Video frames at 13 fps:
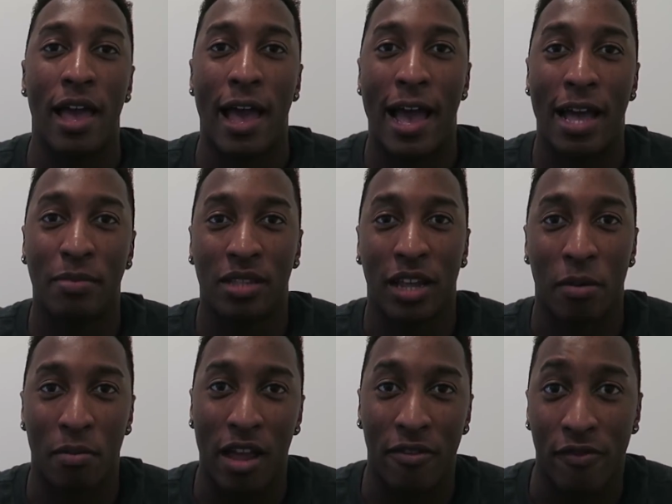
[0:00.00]
Apps like
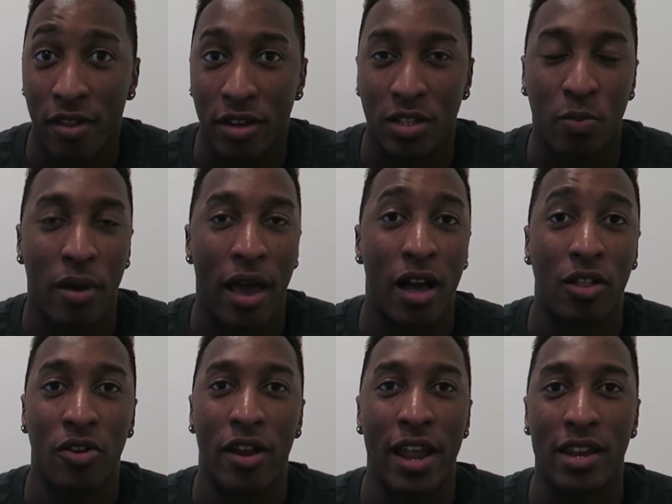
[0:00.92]

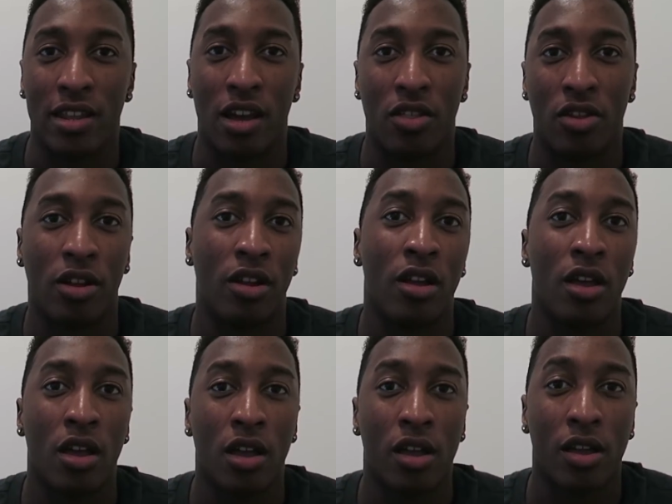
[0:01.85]
MyFitnessPal or any other
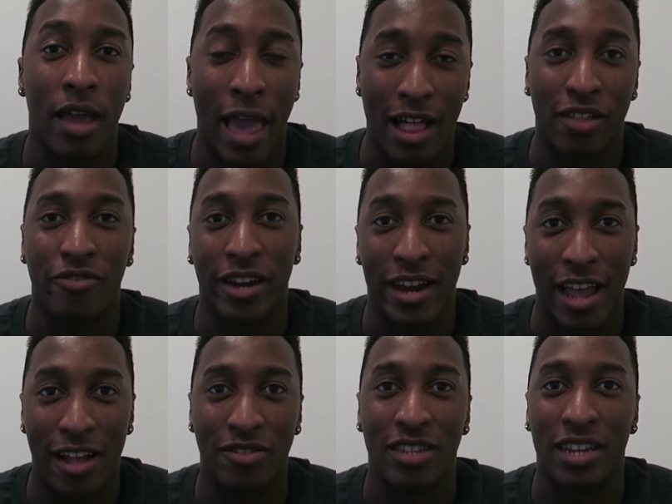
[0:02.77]
calorie
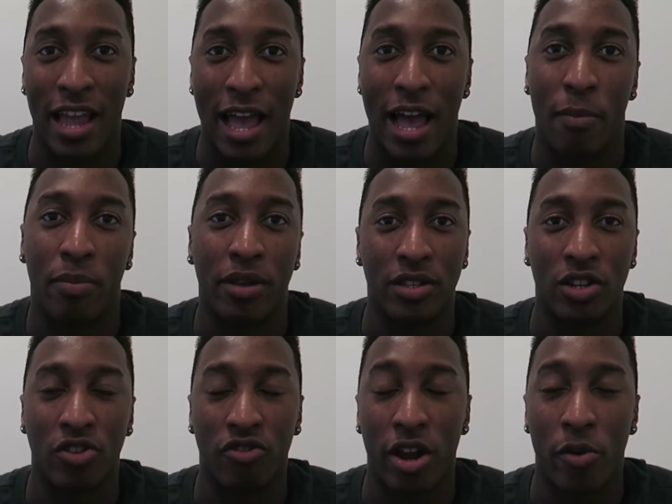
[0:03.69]
counting app is a
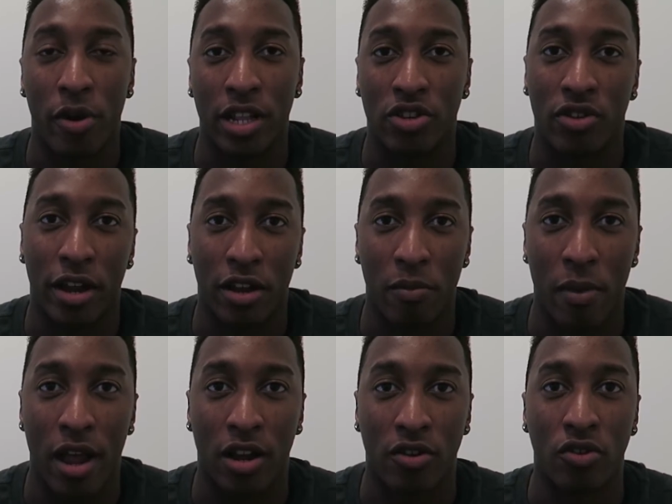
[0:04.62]
great way to track your
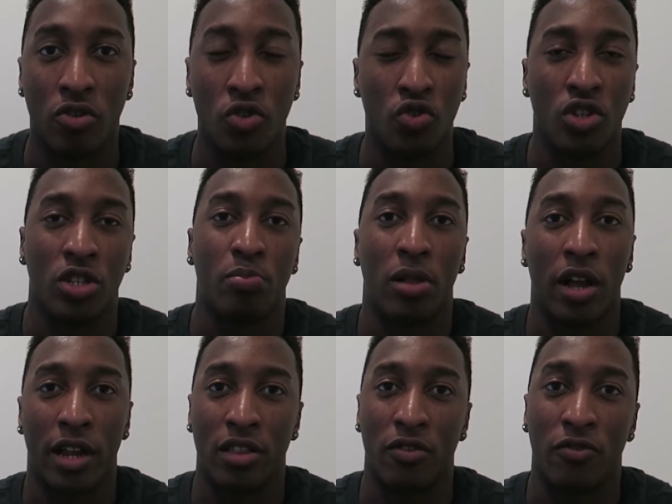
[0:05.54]
macros. You just
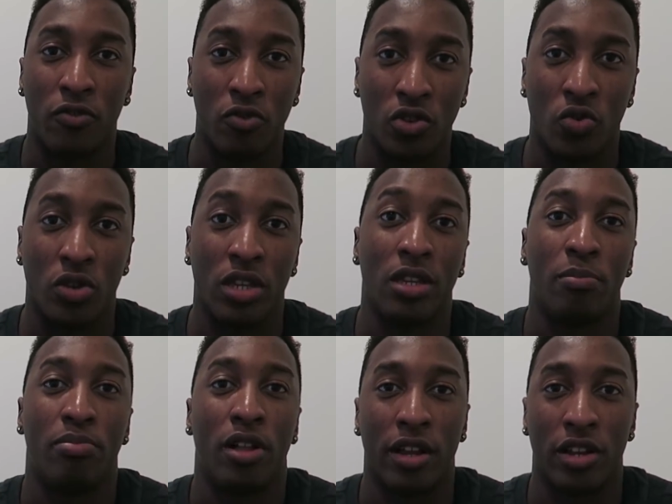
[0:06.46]
plug in the food you
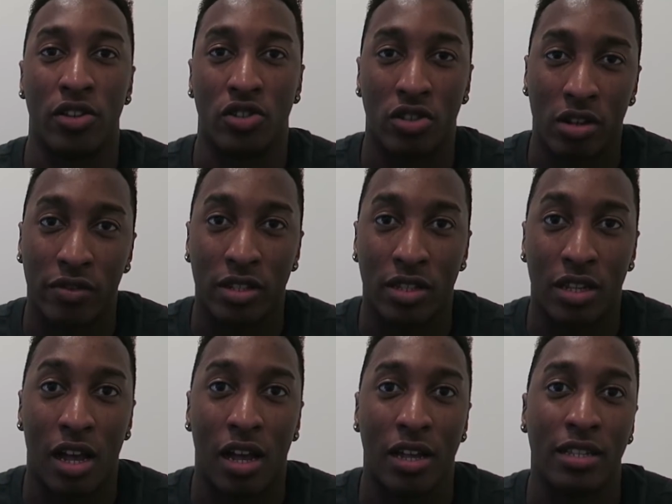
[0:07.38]
eat, plug in your serving
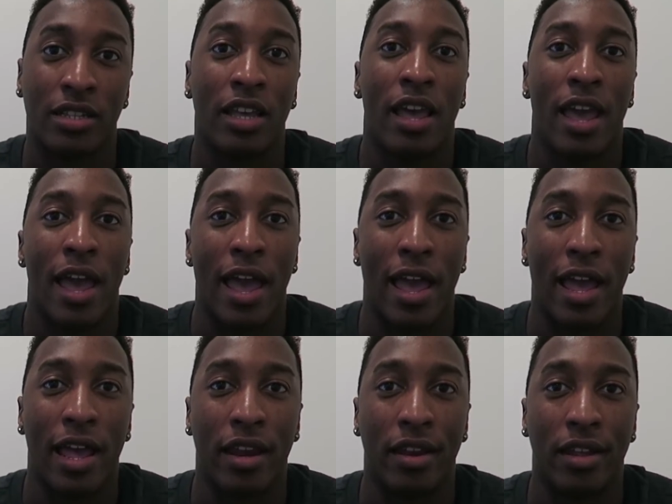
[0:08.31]
size,
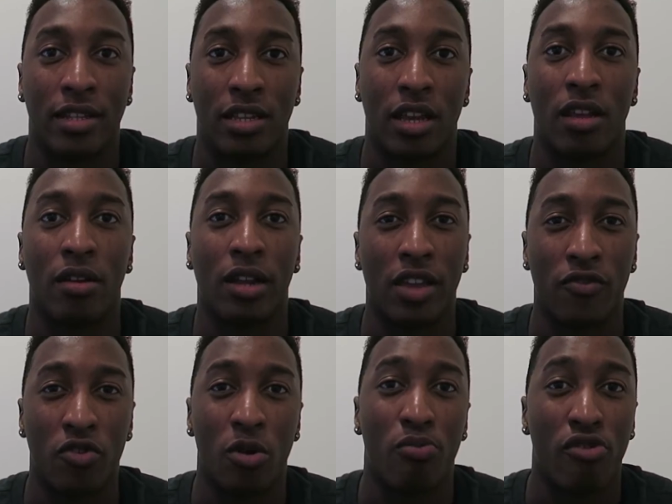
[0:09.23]
and it's gonna
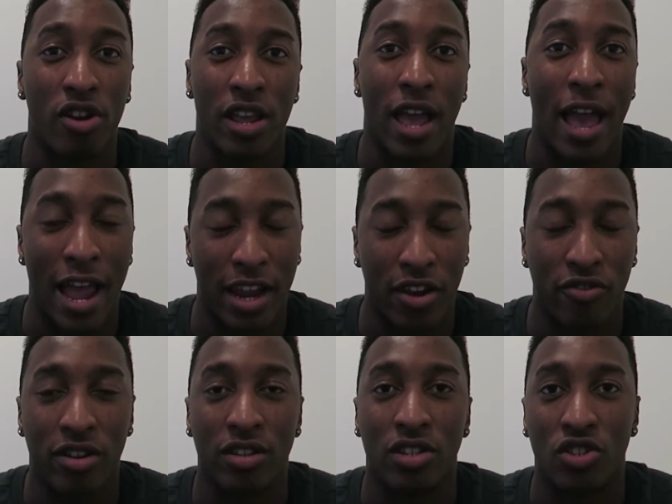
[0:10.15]
give you a pretty
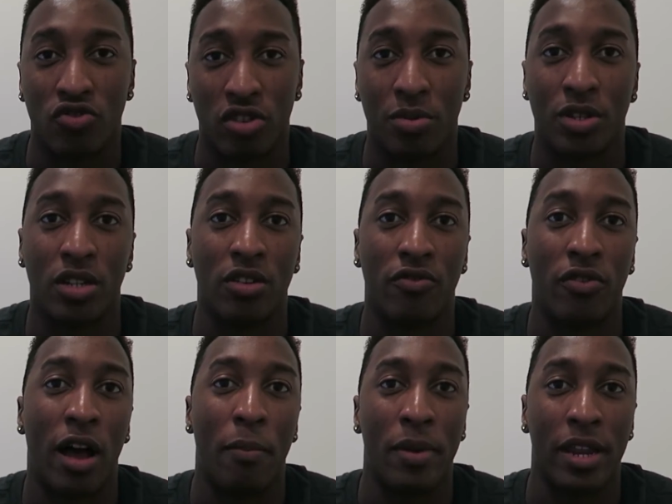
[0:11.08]
accurate description of
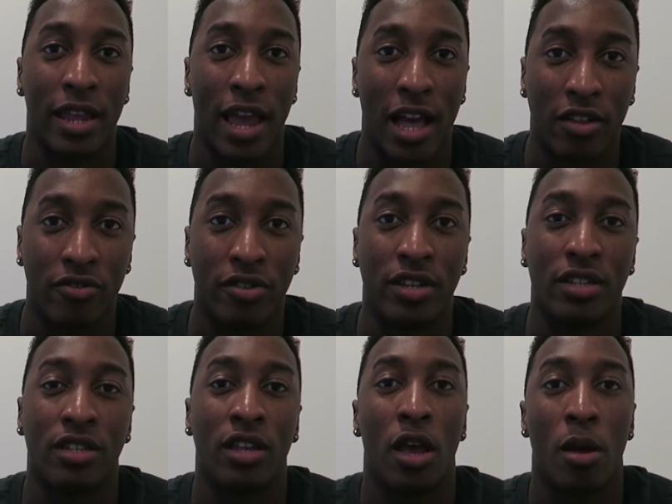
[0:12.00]
how many
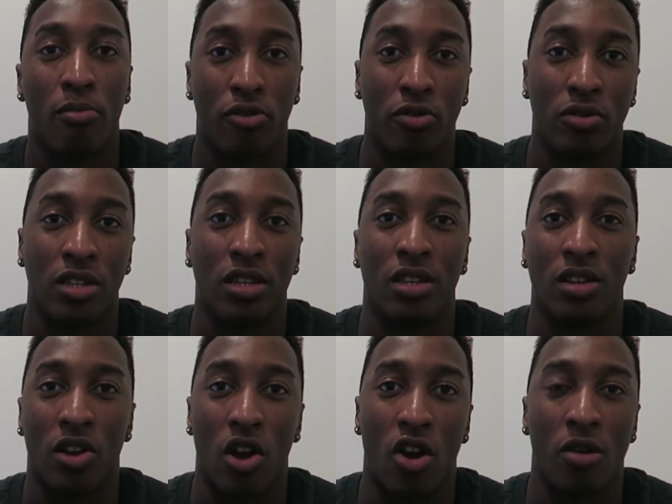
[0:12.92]
calories,
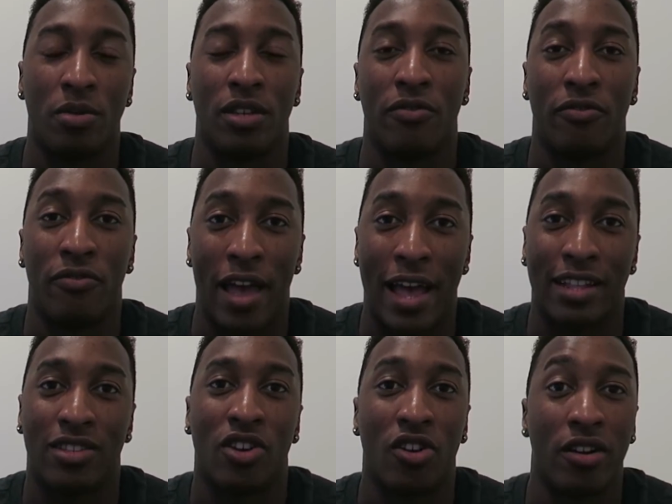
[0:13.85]
protein, carbs, and
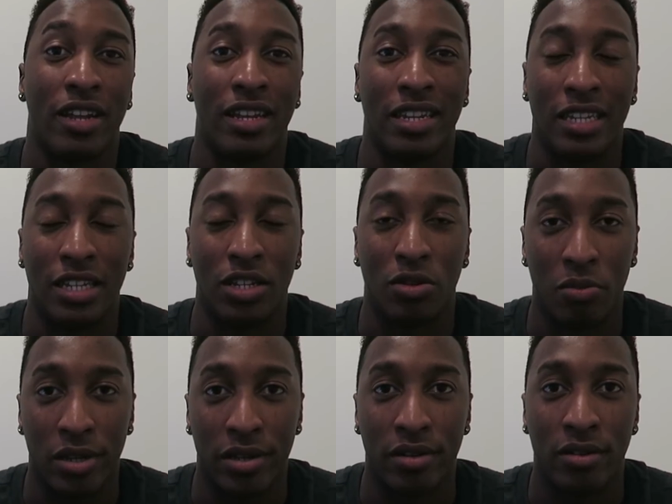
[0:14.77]
fats are in each
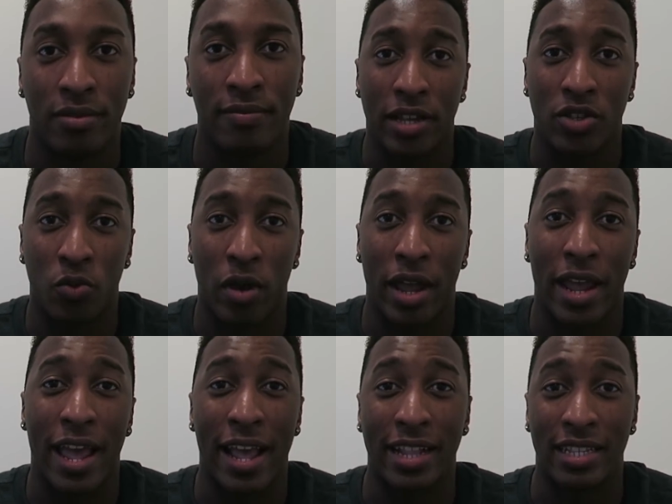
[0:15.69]
meal. Best way,
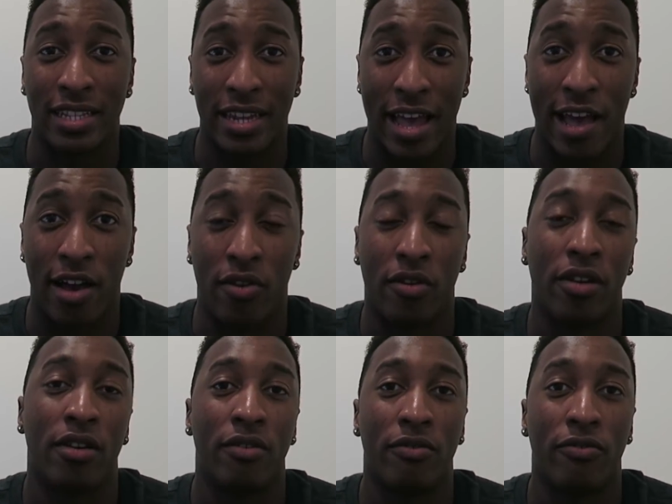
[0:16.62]
hands
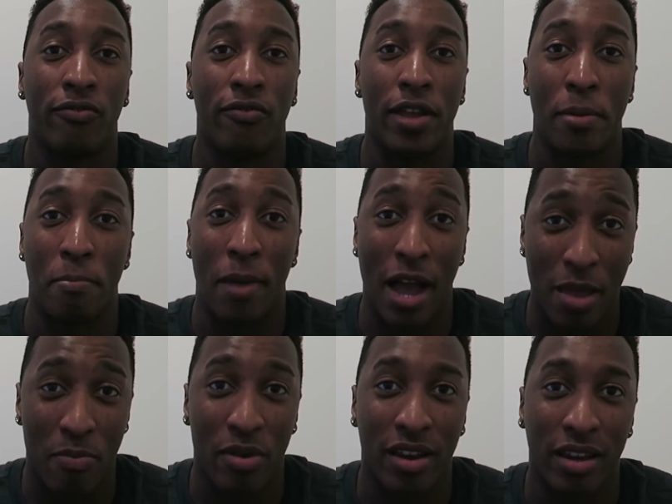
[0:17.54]
down, in my
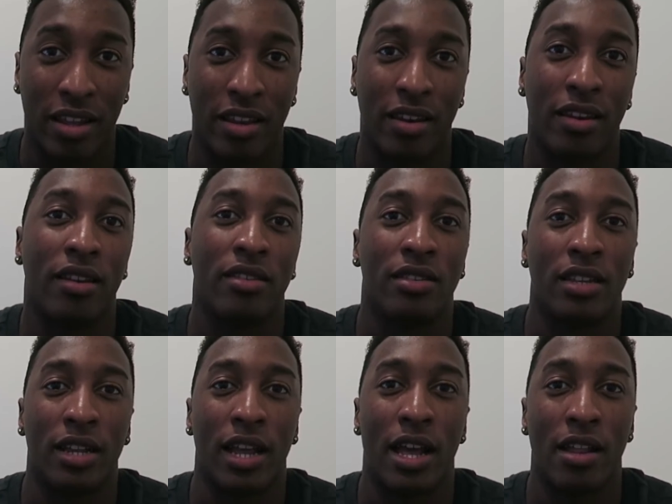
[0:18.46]
opinion,
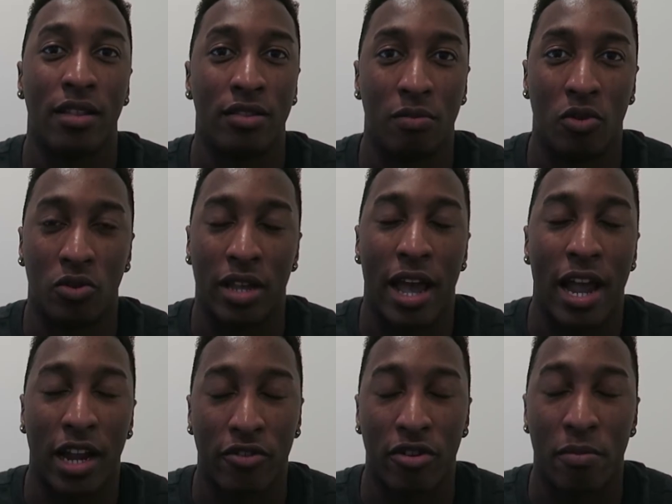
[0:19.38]
to get the most
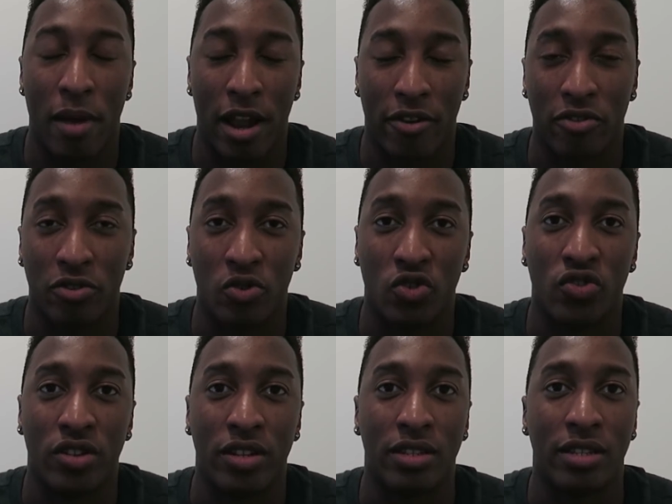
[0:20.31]
accurate
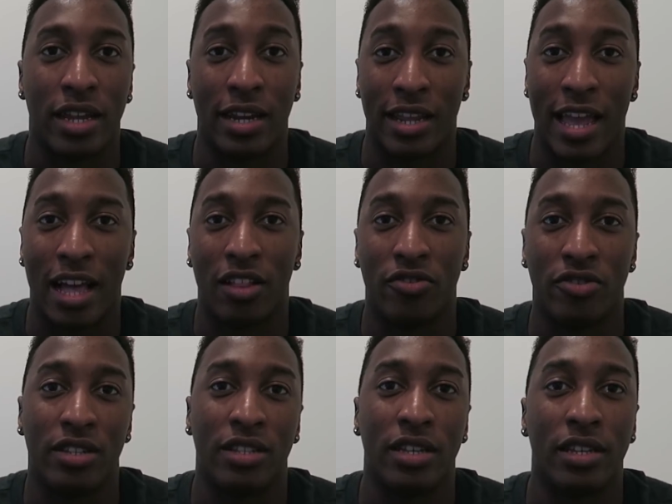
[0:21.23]
macronutrients and
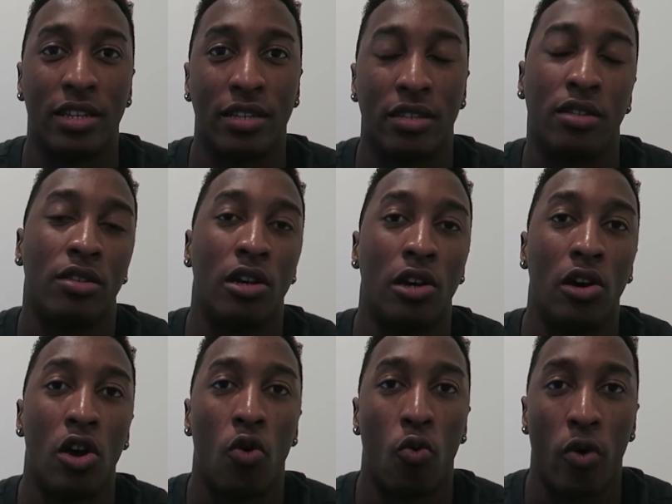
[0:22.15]
calories is
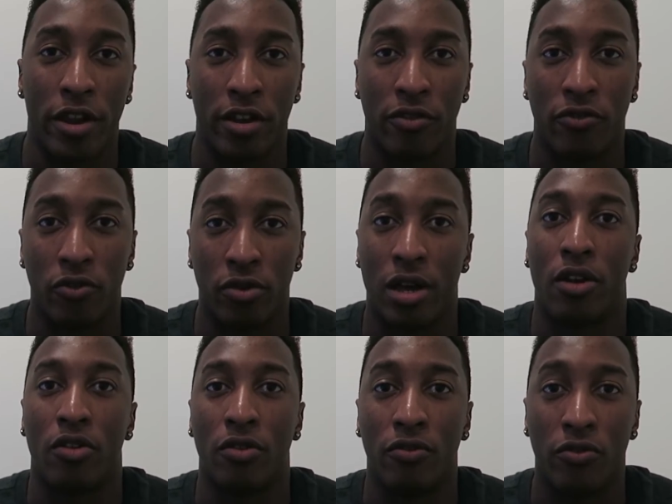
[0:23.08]
to weigh your food out
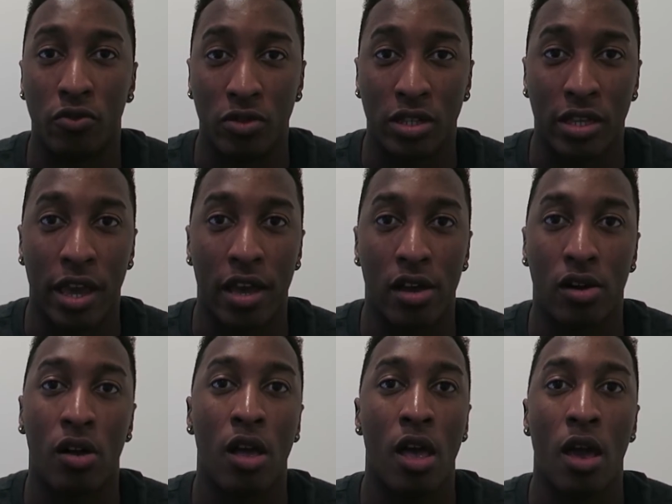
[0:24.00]
on a food
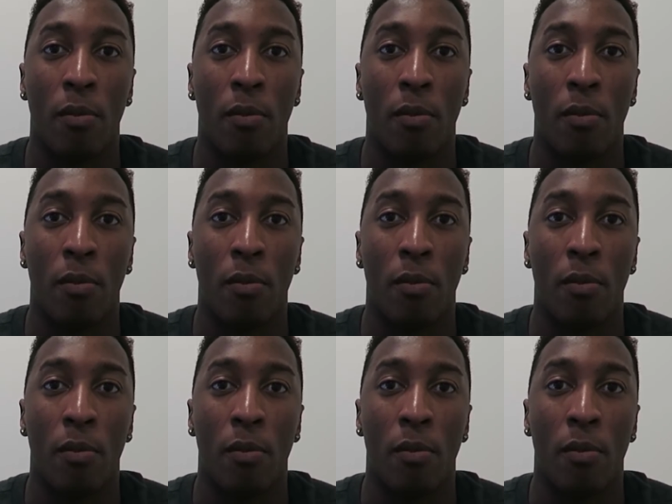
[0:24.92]
scale.